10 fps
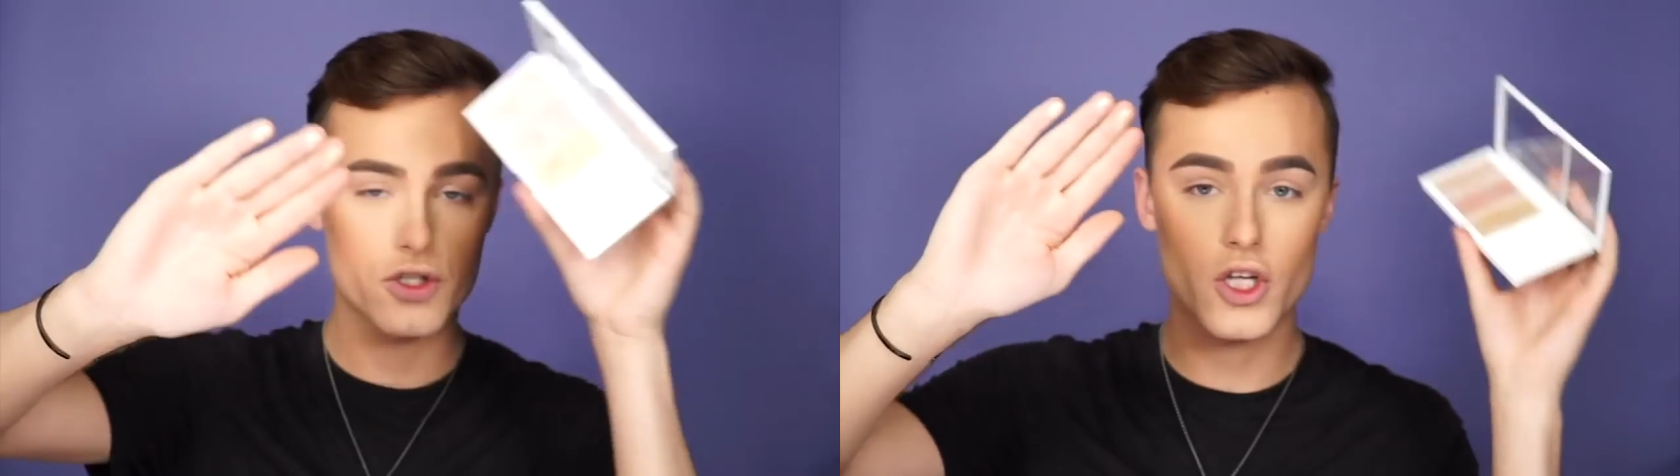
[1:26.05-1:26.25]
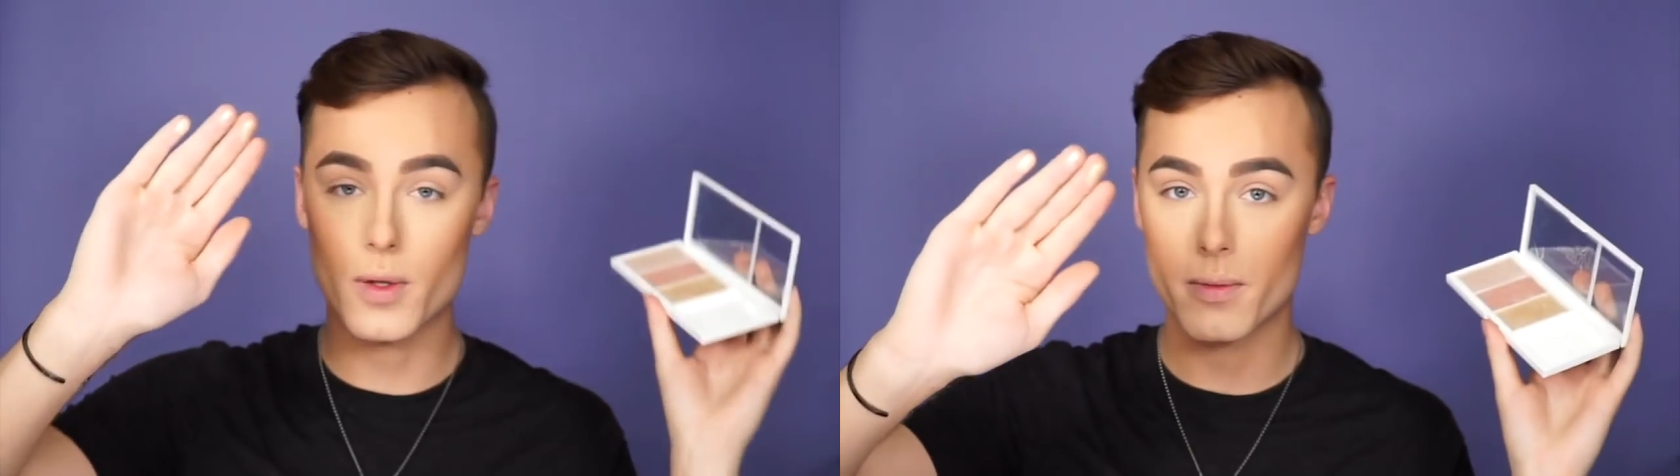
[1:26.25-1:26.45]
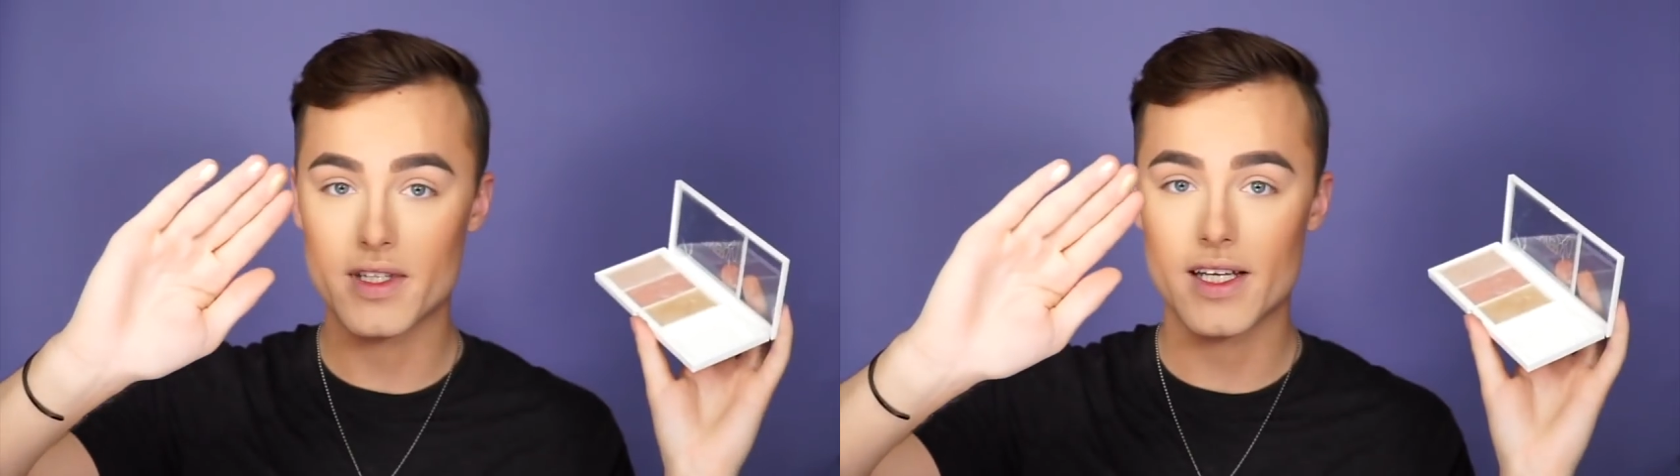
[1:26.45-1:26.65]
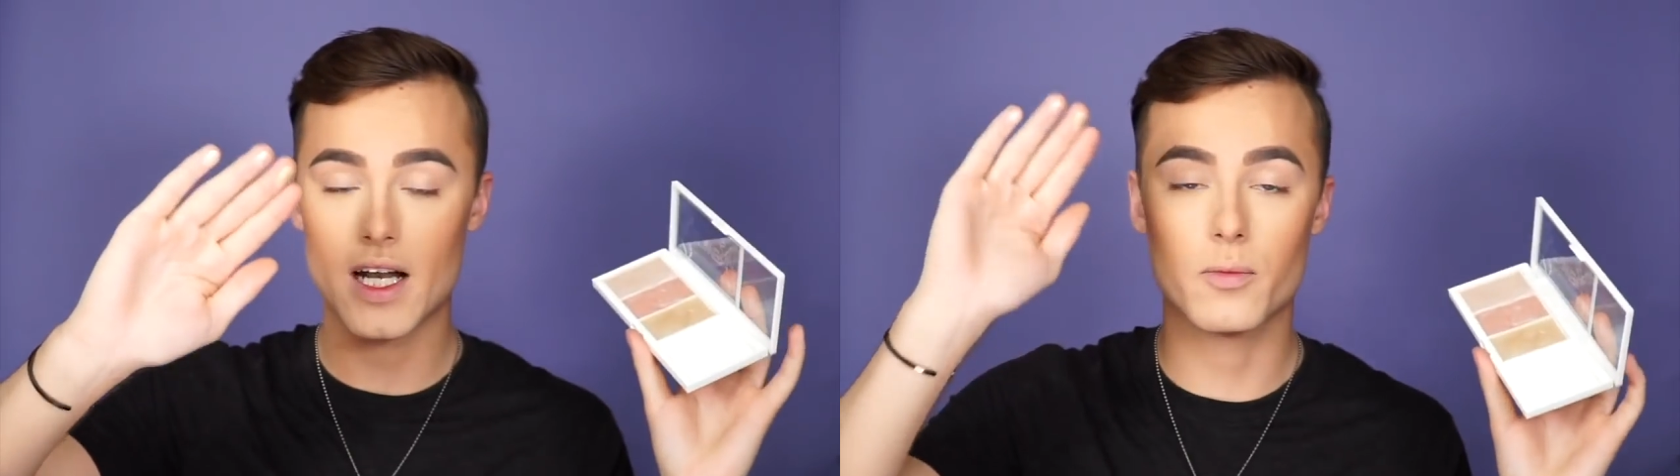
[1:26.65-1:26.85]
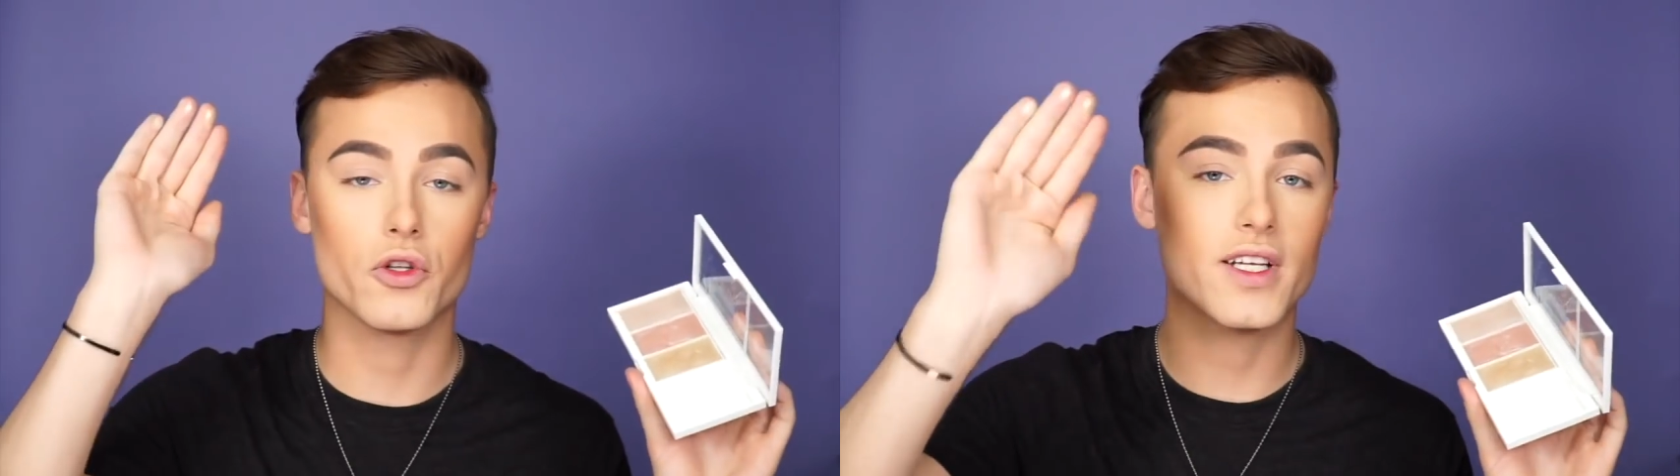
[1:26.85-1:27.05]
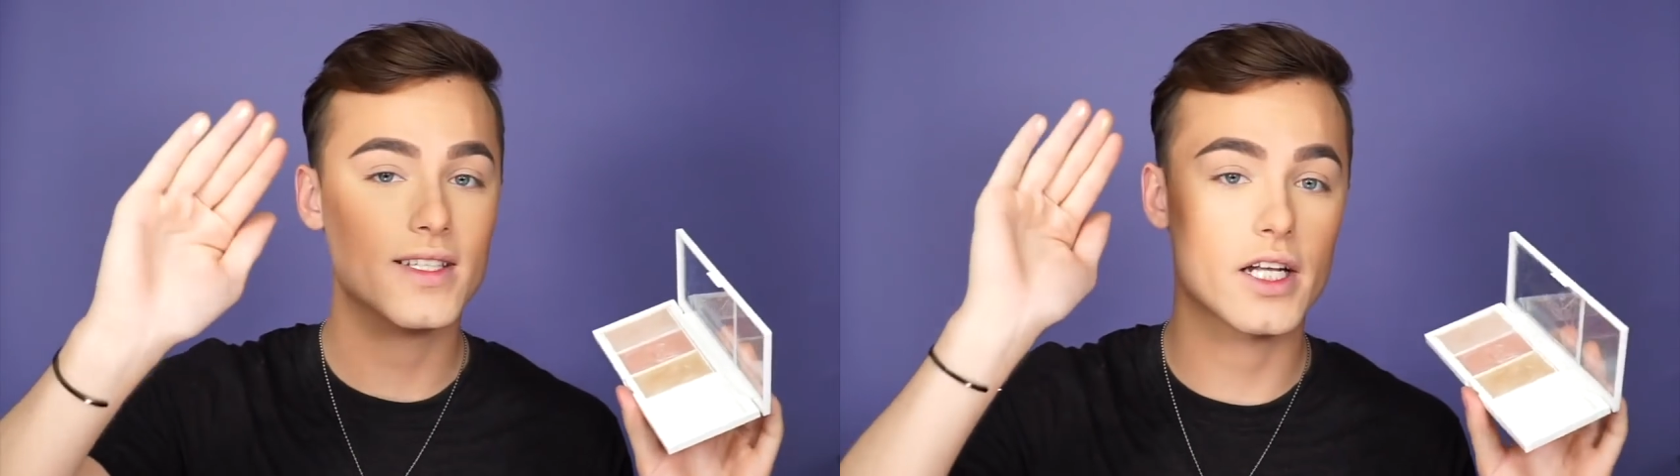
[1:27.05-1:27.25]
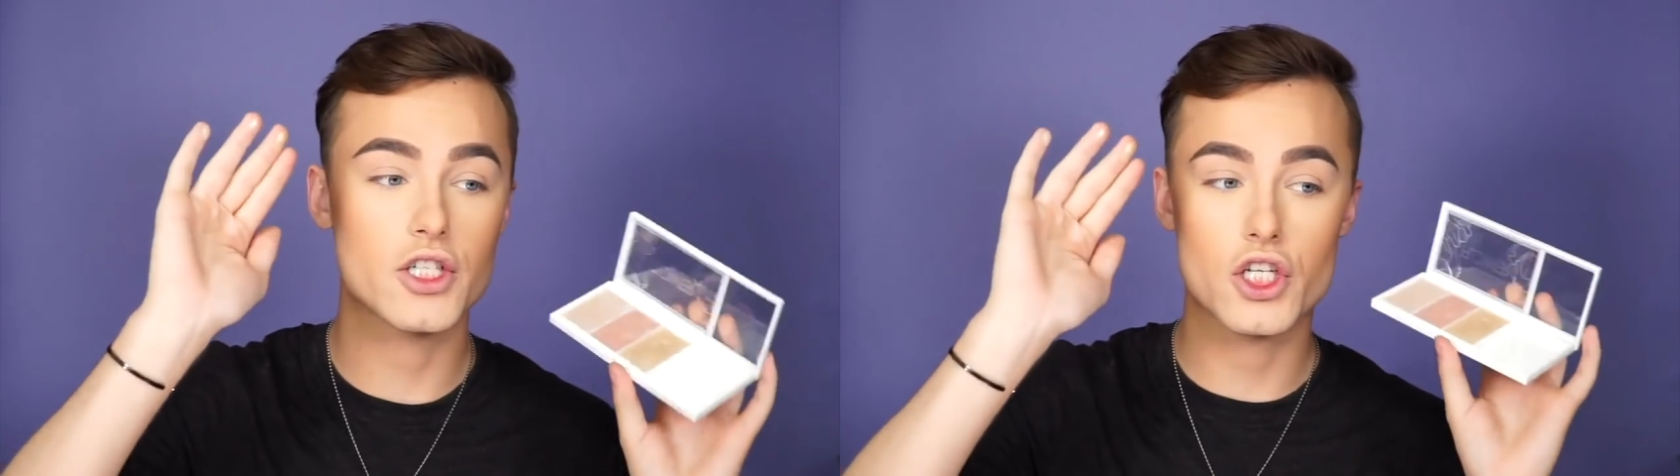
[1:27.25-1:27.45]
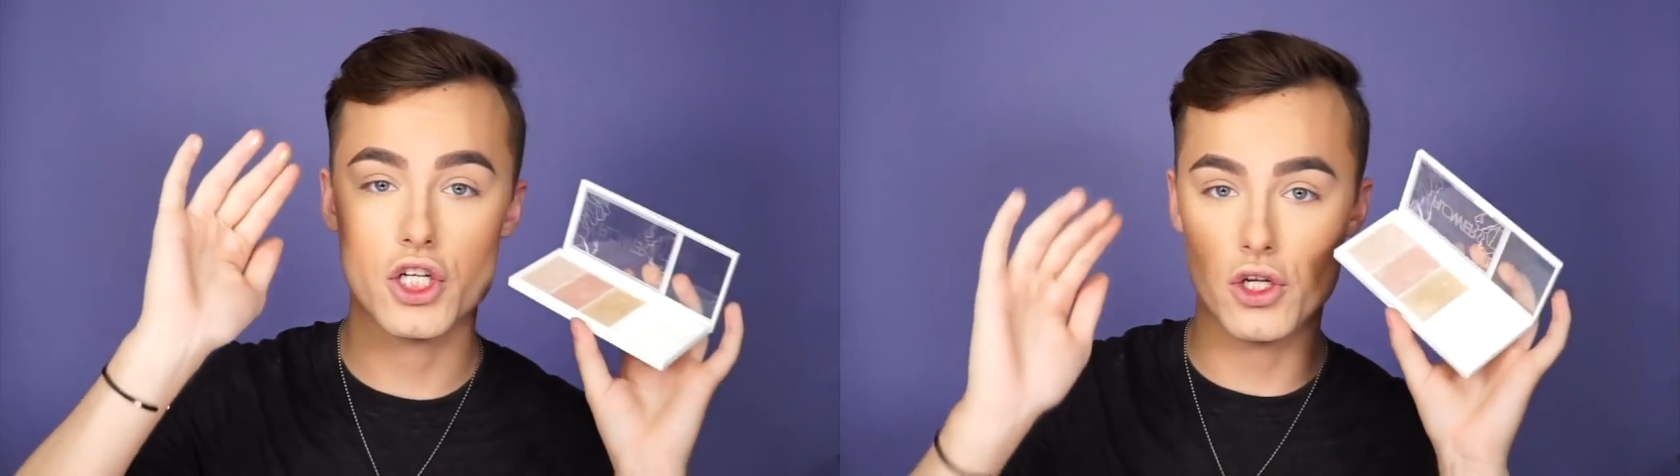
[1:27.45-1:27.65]
so pigmented. I'm really
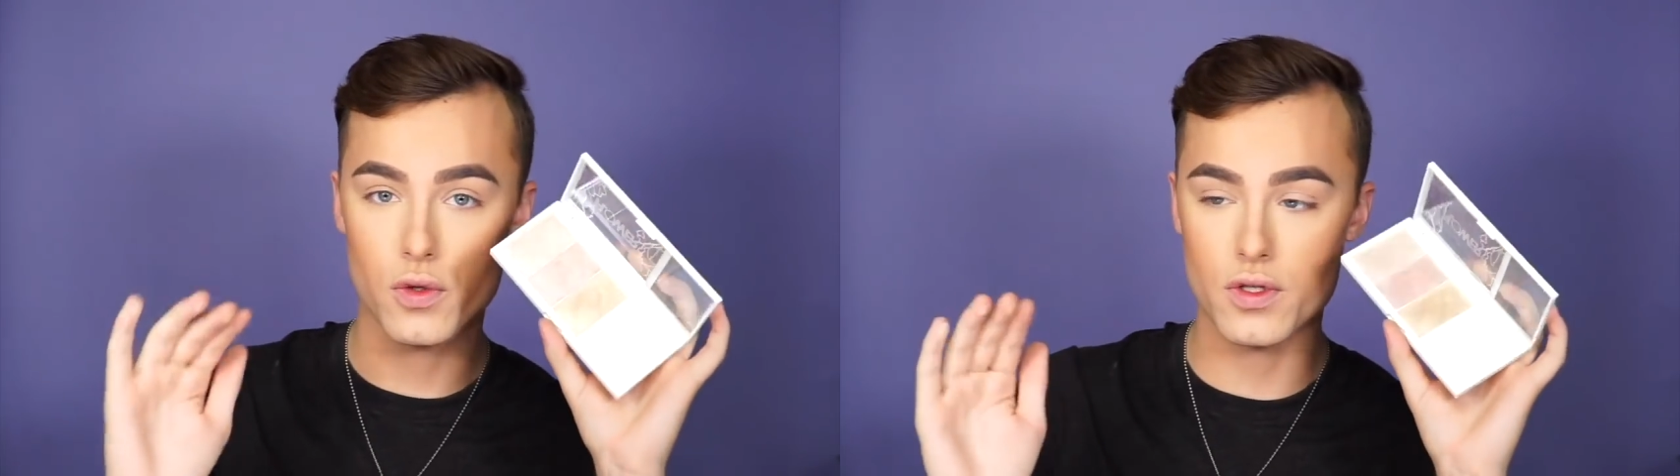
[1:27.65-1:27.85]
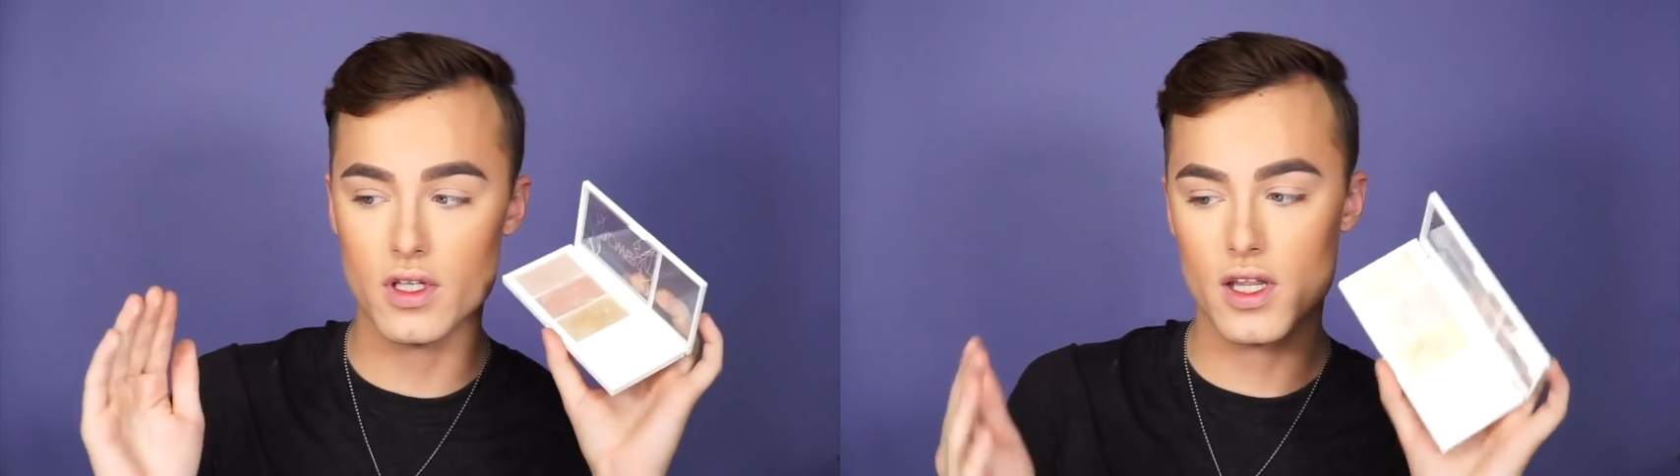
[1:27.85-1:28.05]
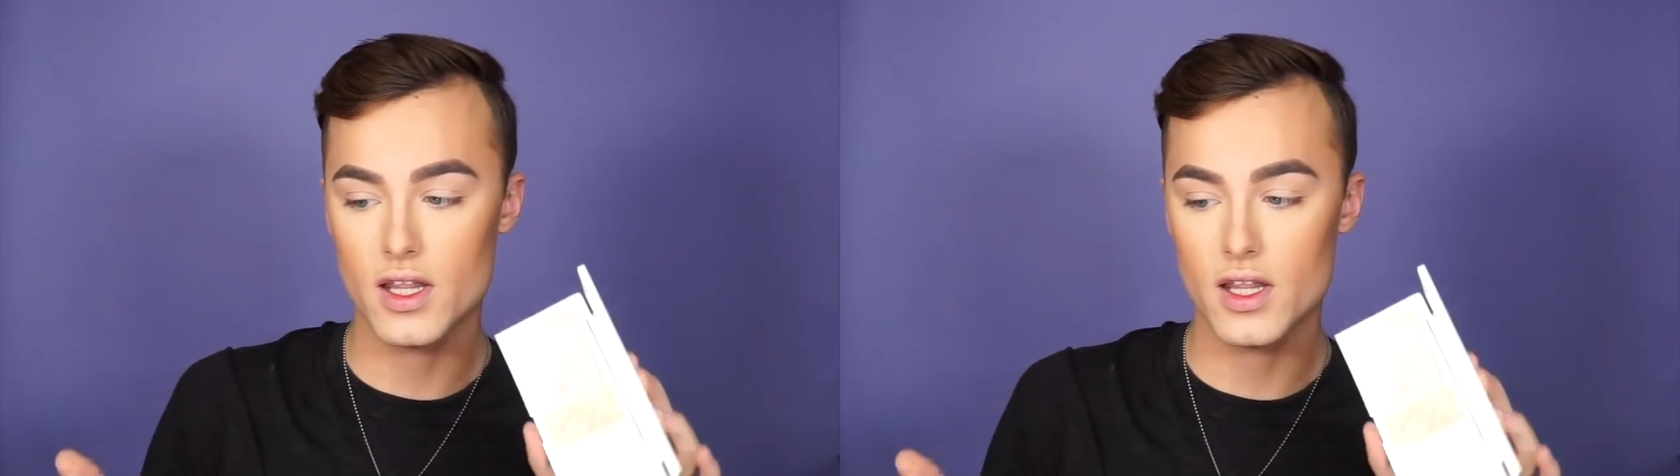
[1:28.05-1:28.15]
excited to use